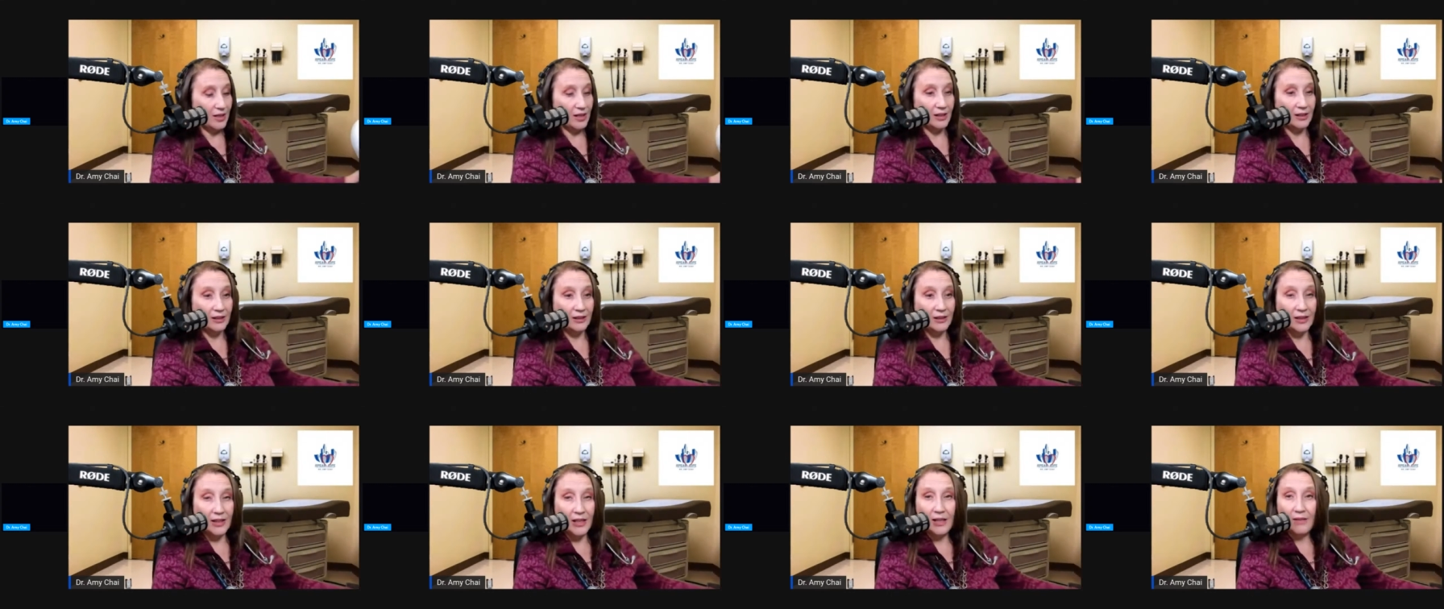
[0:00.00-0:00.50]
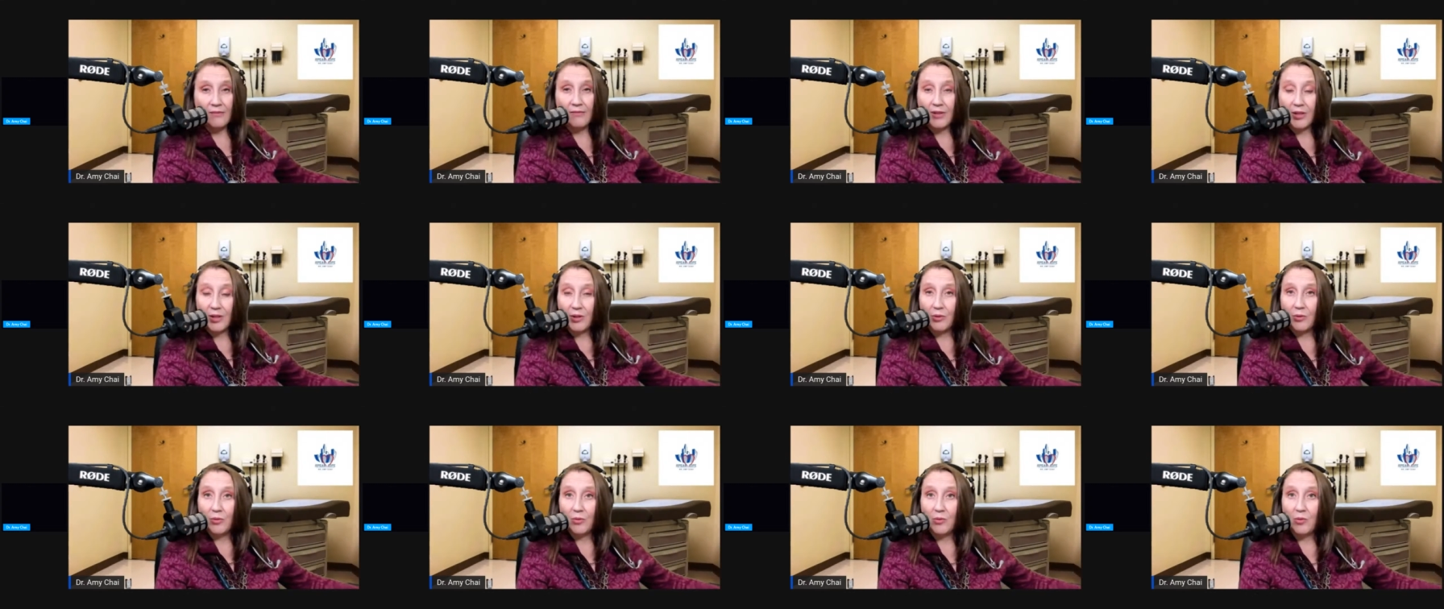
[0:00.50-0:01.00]
leave
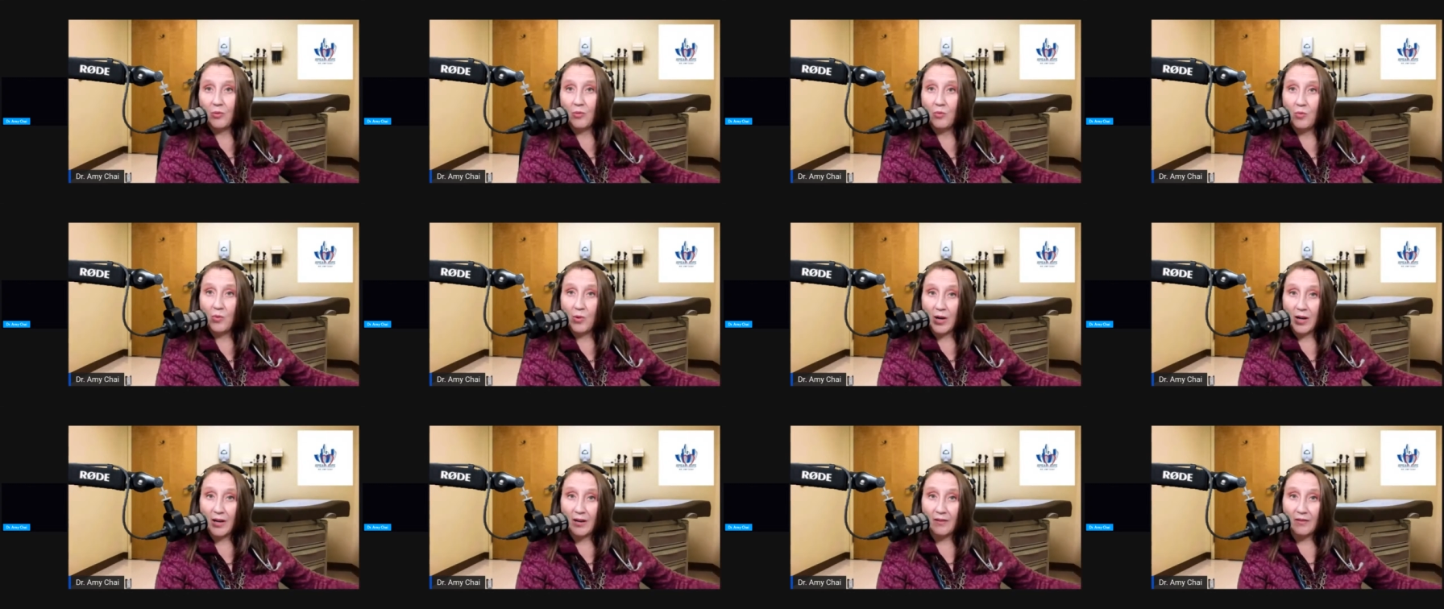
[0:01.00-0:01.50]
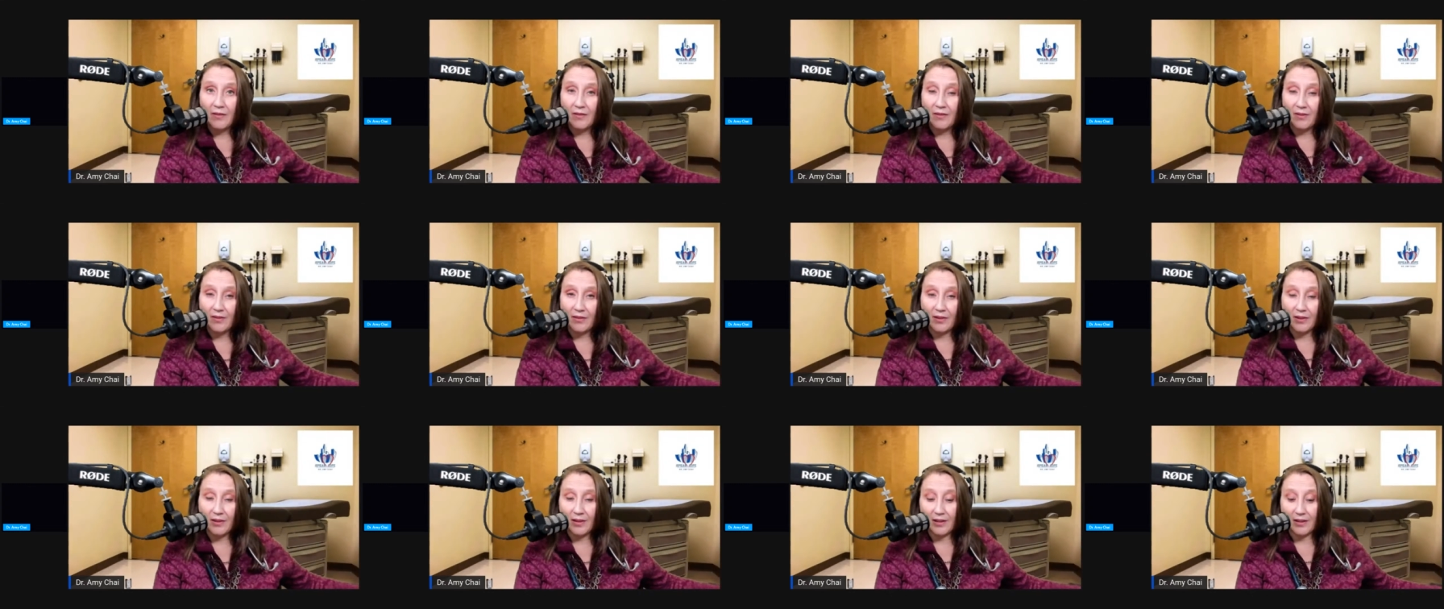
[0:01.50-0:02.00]
you with
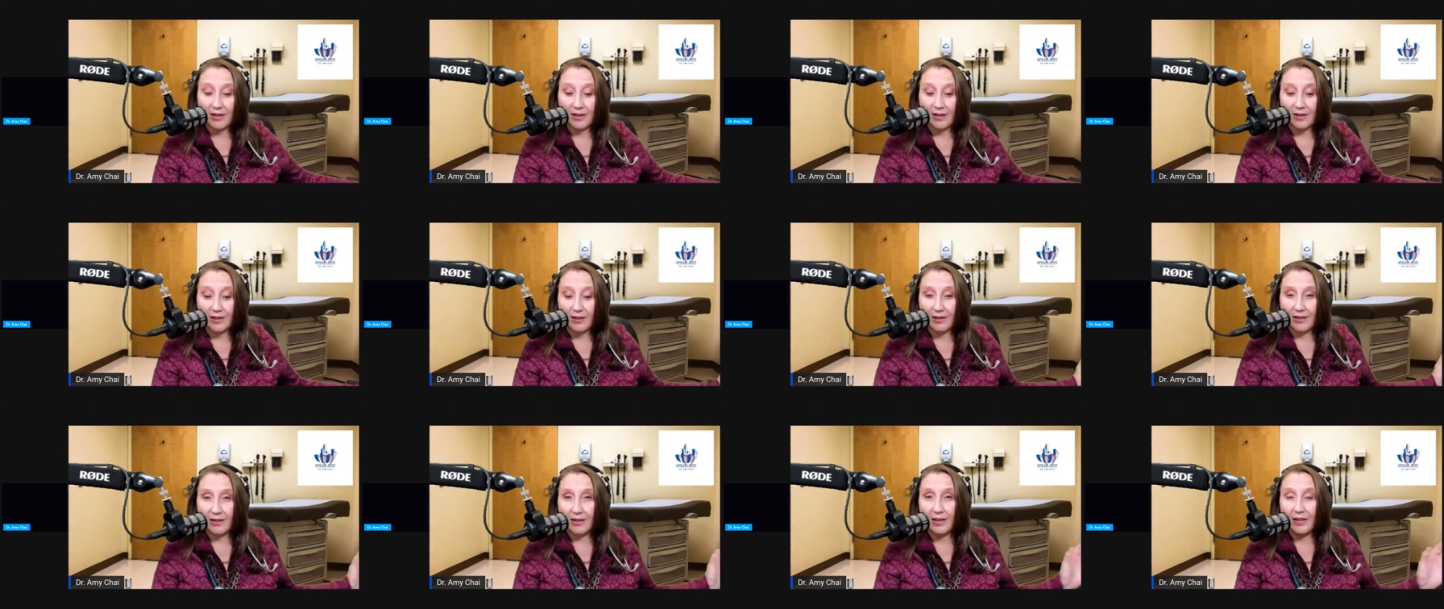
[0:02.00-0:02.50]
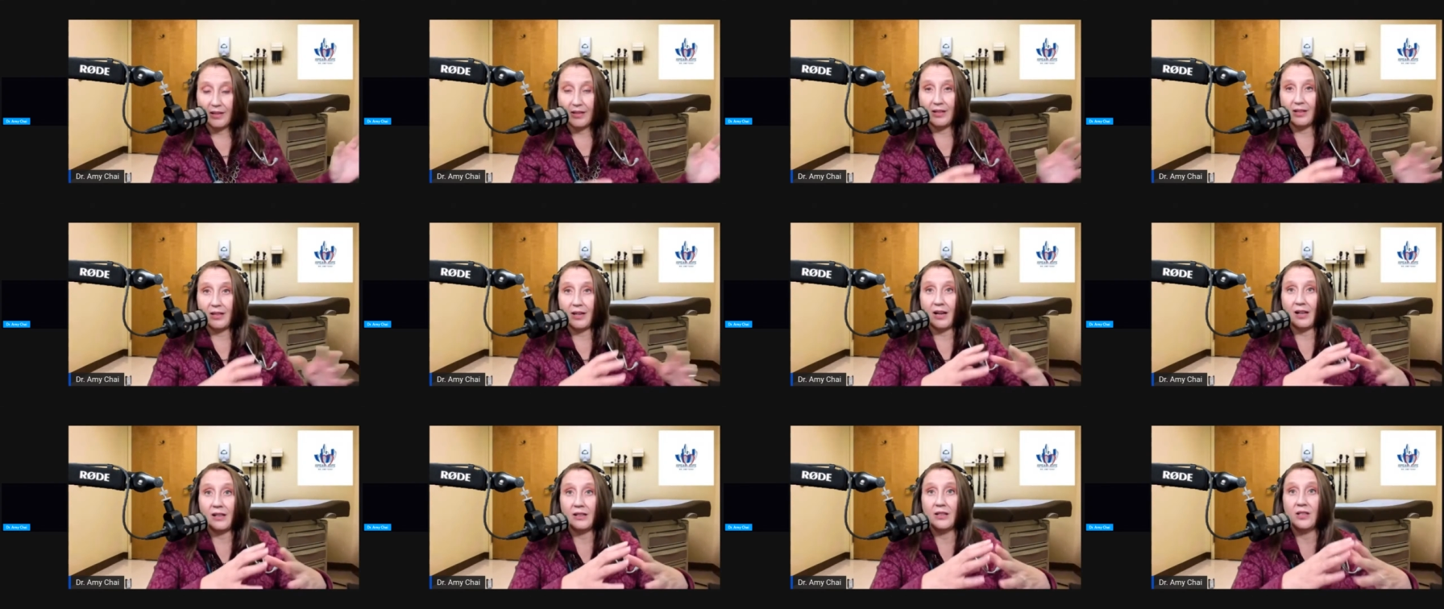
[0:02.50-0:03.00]
an
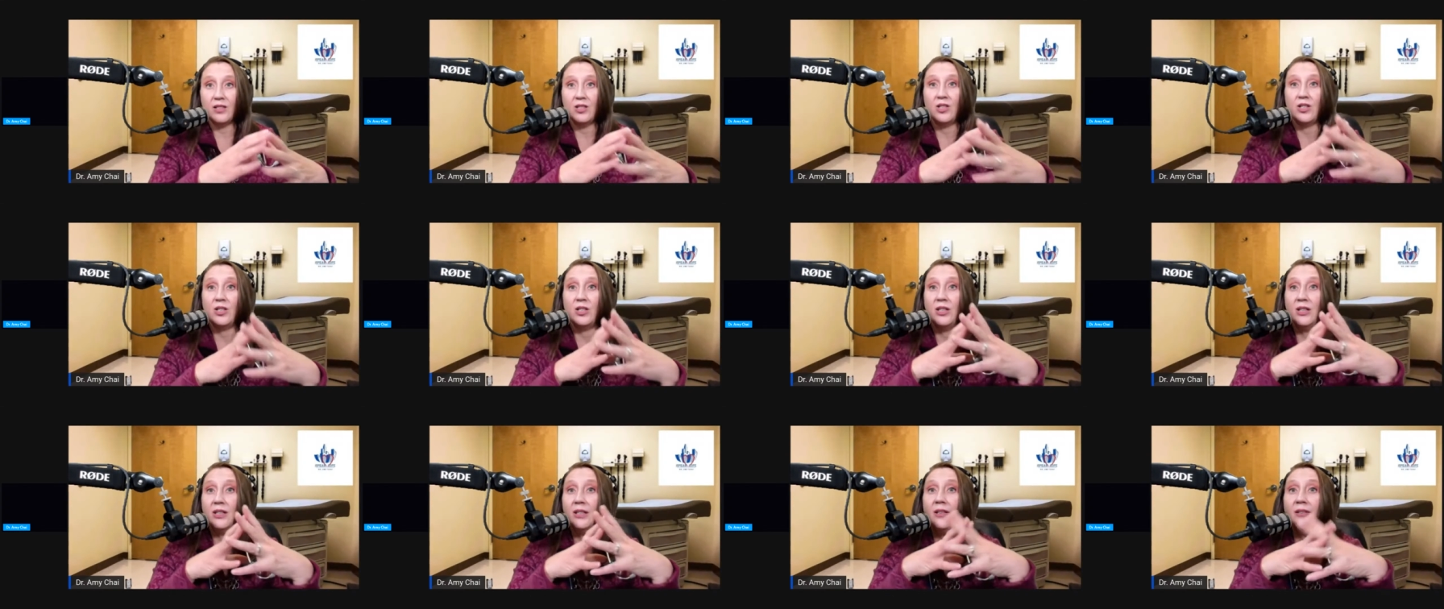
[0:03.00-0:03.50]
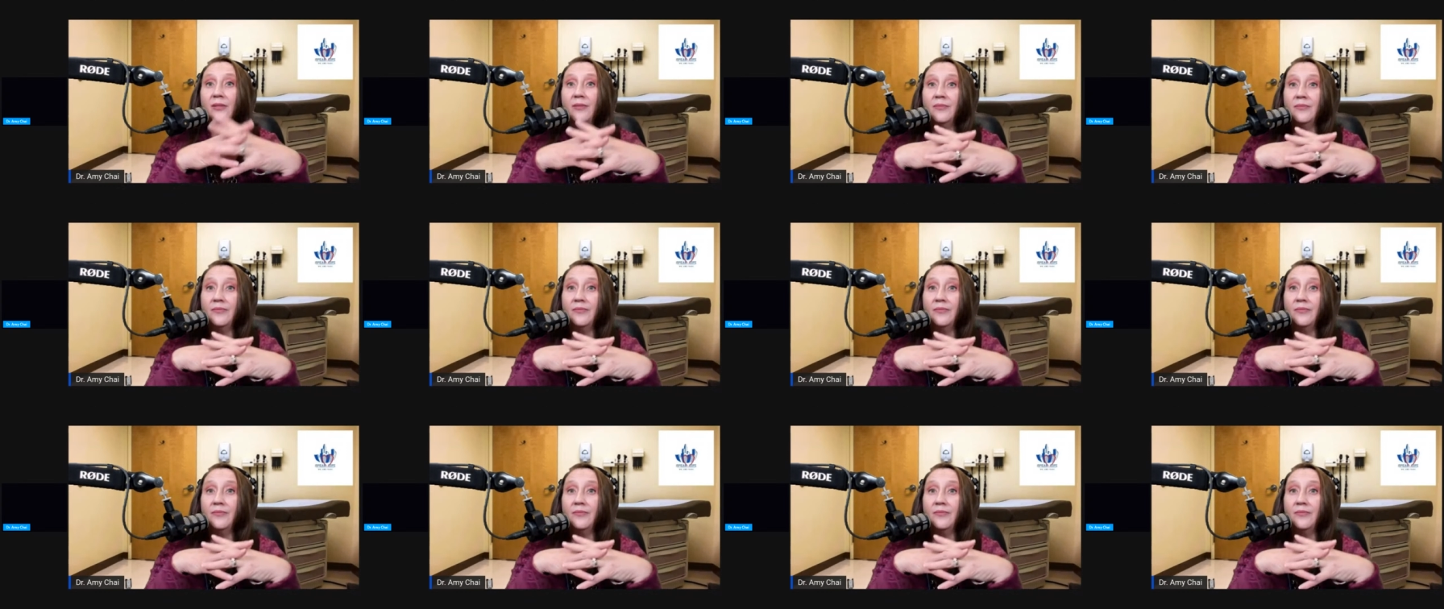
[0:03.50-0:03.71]
analogy.